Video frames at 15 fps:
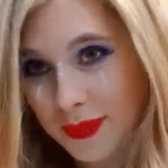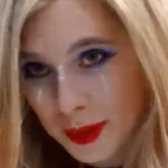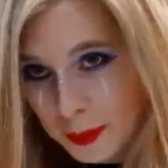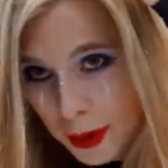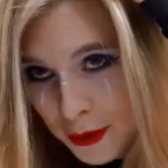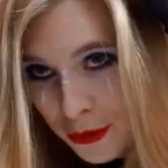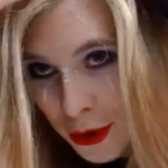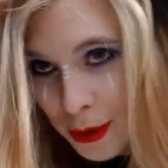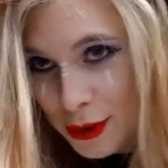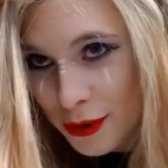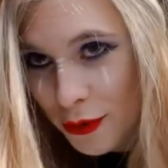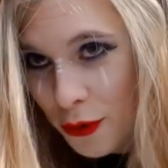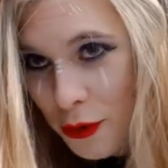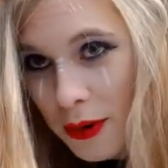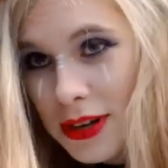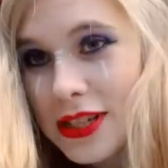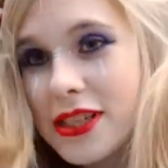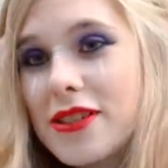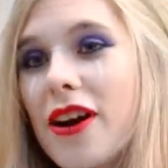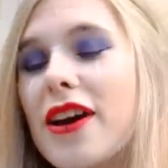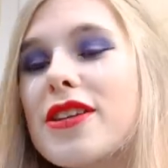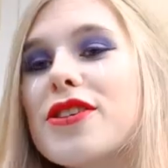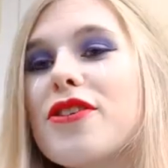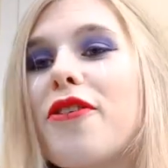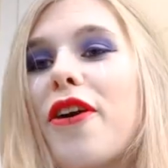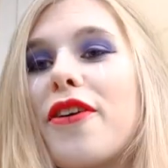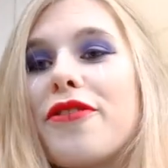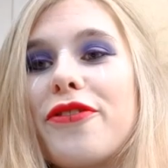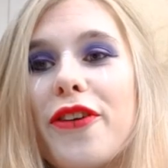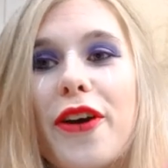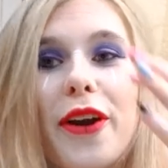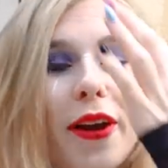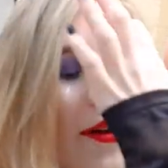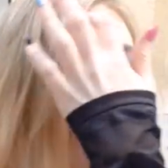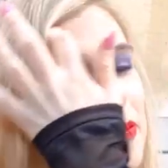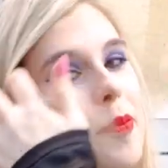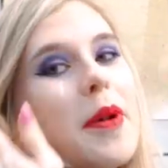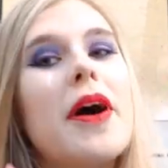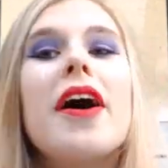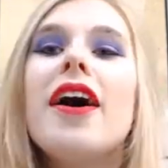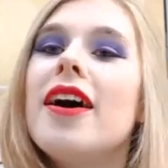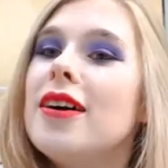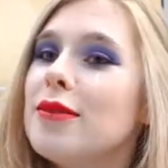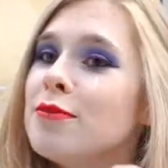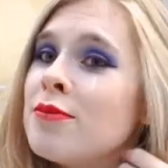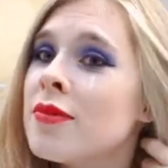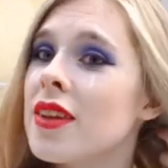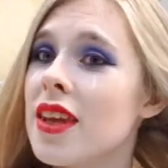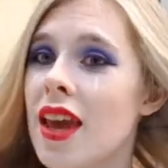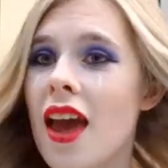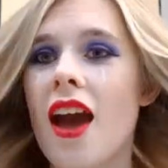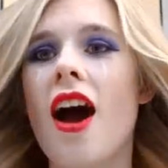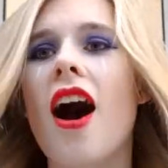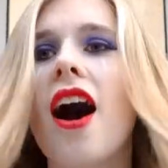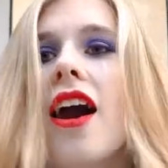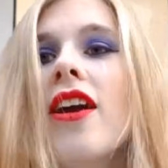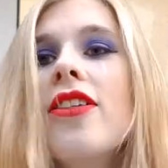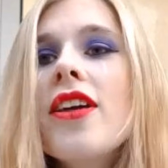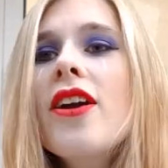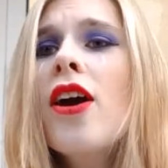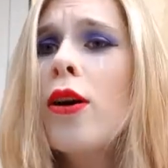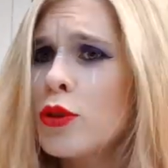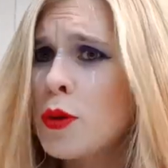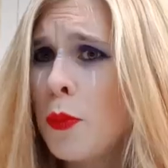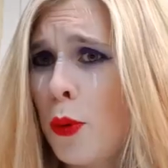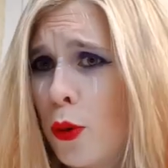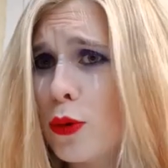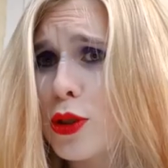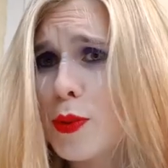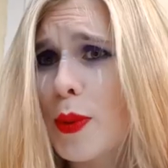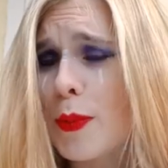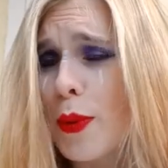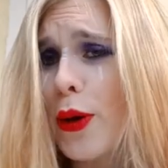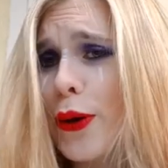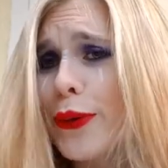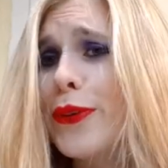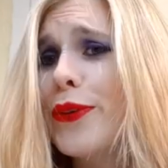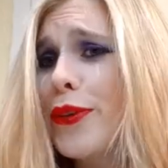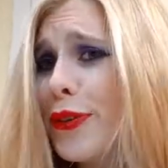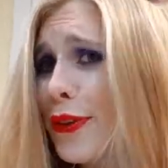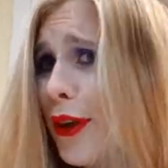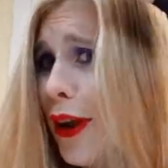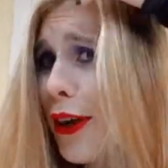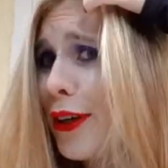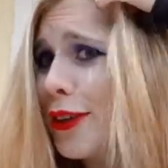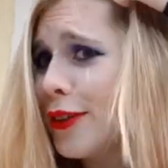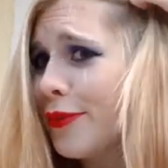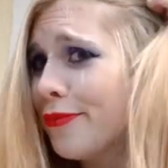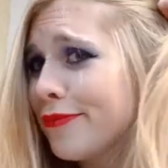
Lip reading: My roots have already started to grow through, but I think I was born to be blonde, so